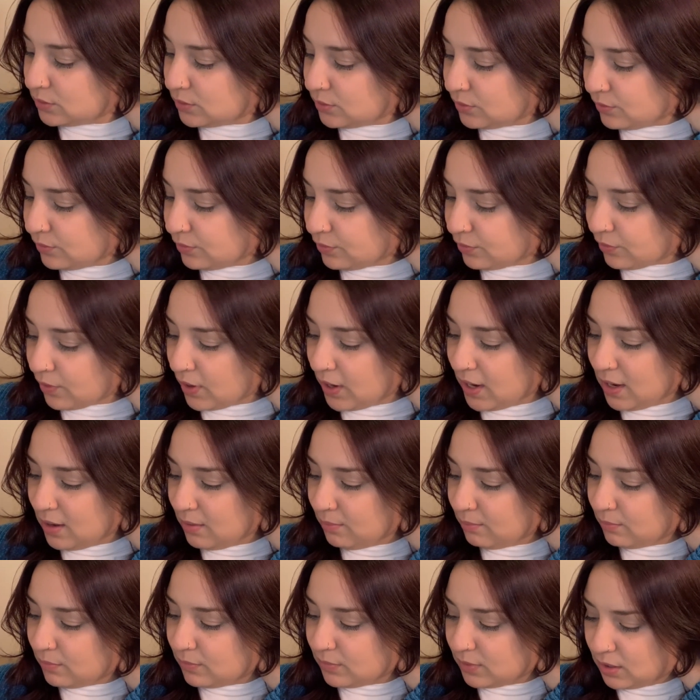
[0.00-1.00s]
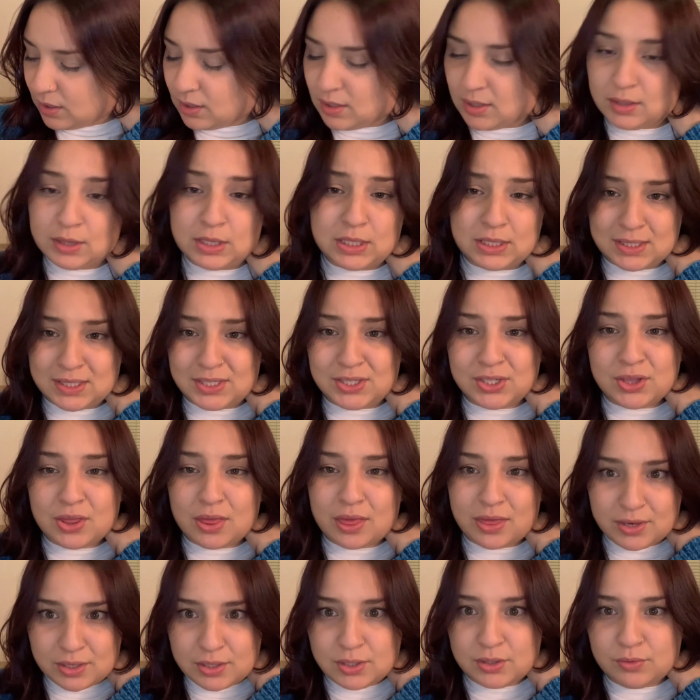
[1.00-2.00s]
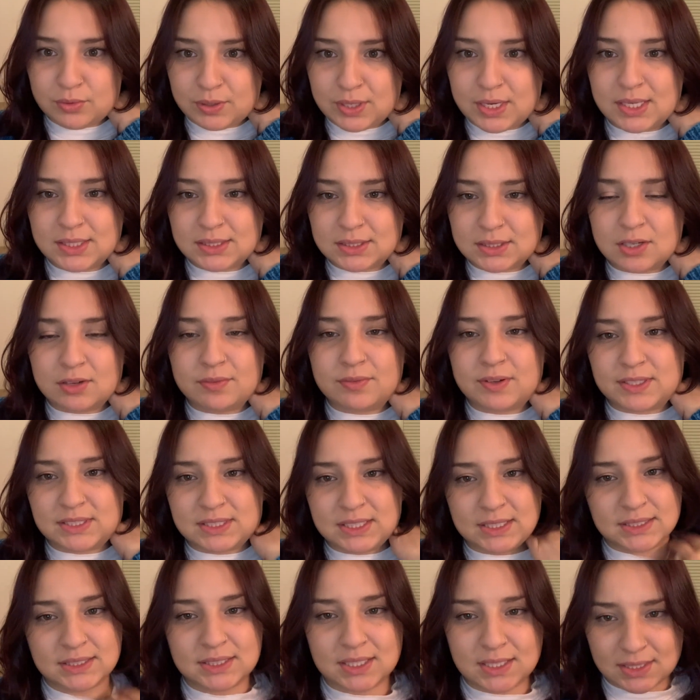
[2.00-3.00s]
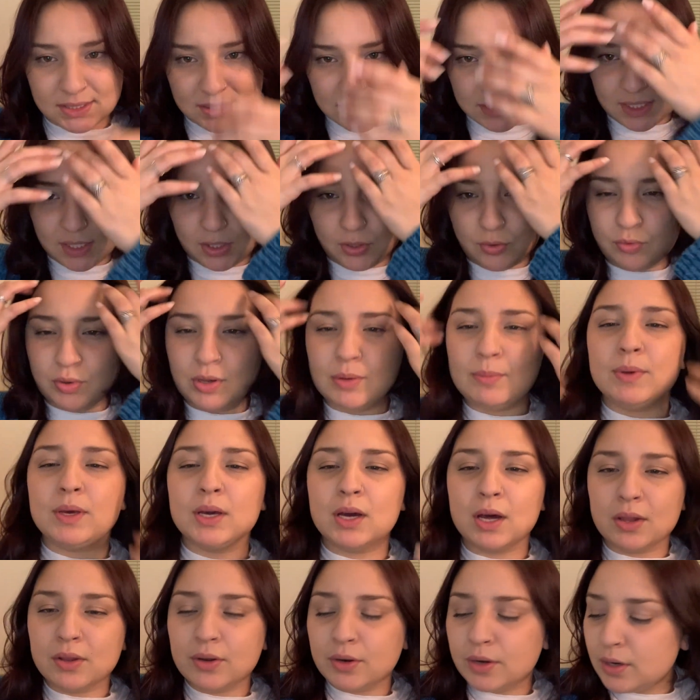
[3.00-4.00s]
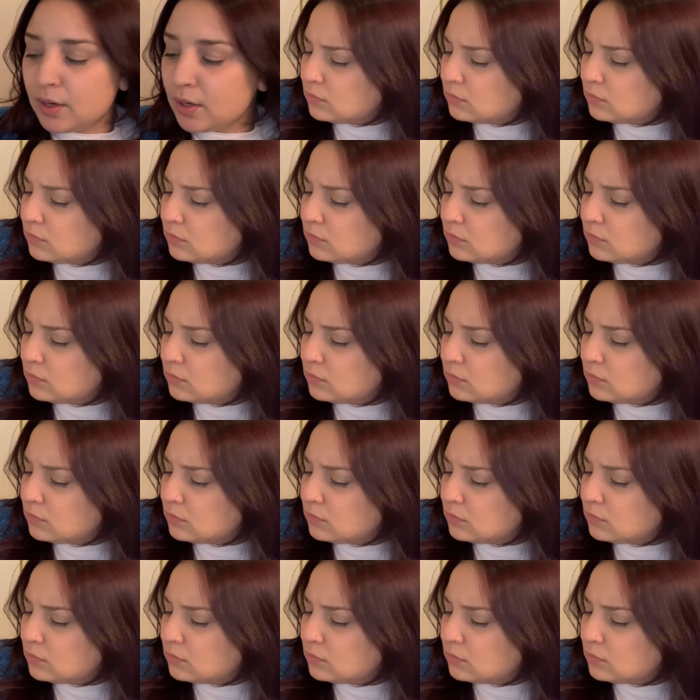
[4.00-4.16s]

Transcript: frame, the degree itself, as I said, is like a creamy color.